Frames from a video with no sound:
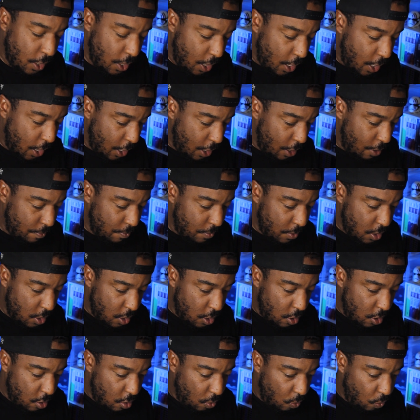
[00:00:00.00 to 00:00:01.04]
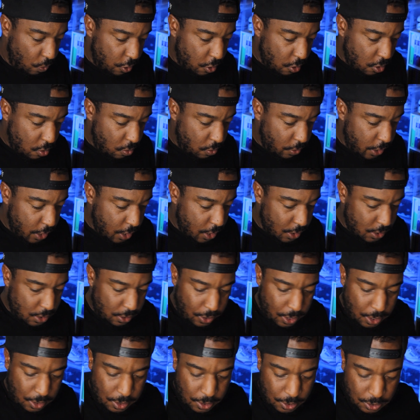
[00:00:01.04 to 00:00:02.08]
Um, real quick, is
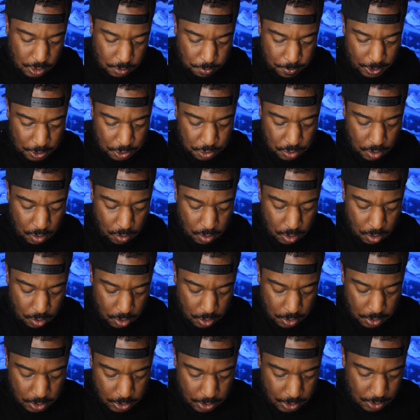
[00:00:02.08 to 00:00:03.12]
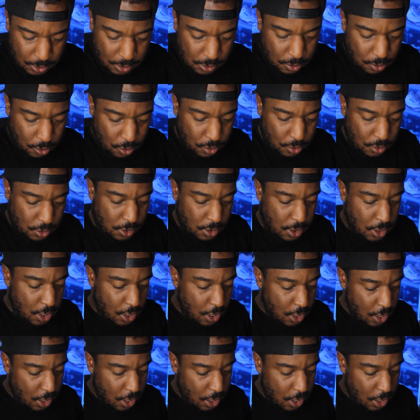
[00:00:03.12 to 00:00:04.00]
there anything special going on on the insoles?